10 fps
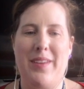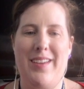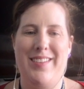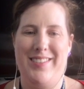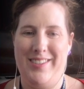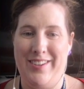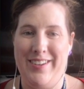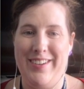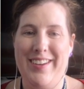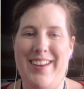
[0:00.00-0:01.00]
So
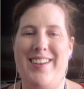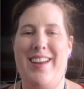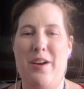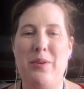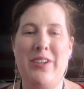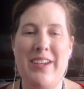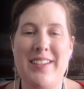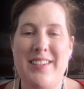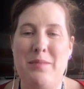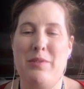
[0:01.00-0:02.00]
now we're looking at
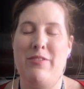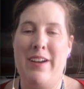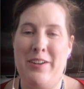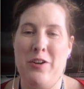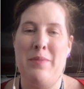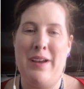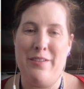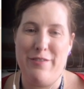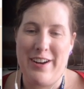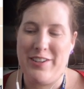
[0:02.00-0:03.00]
simplifying compound
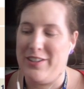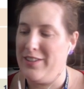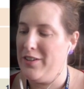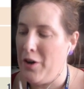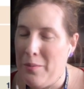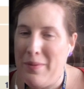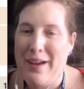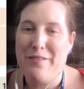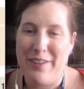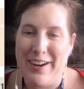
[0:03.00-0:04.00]
fractions.
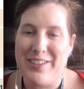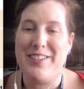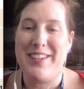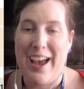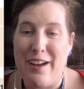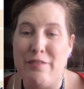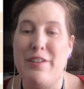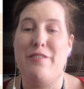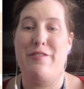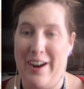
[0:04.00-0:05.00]
Compound fractions have
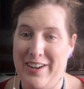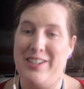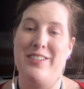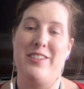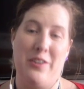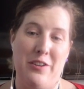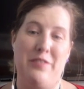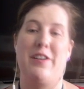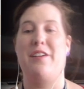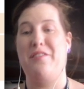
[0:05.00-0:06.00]
fractions
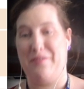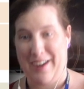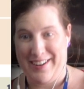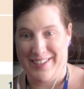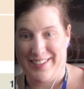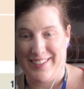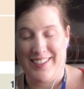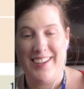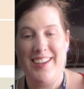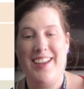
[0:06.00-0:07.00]
over fractions.
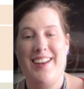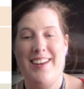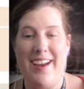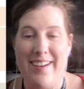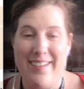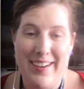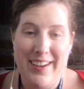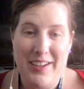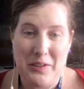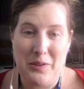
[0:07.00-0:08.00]
Now,
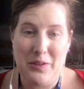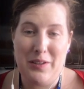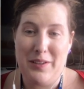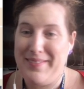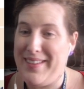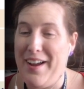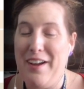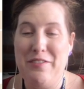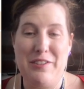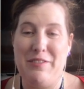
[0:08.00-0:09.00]
I've
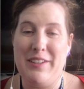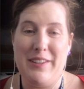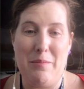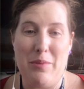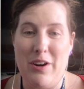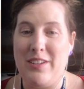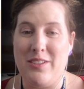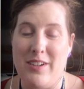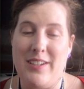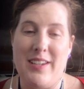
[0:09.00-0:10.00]
got the feeling that Brodie's
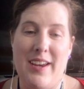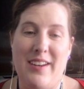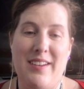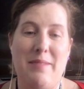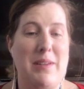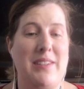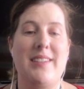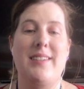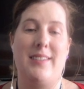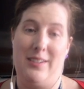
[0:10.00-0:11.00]
already saying, Miss, this
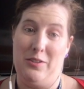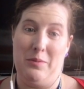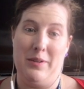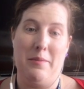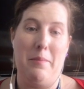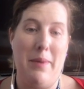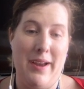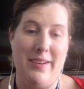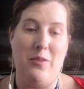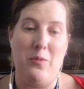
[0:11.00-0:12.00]
is stupid, but
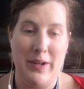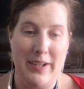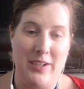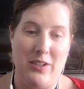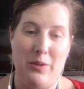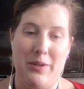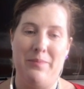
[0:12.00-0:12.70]
we're going to do it.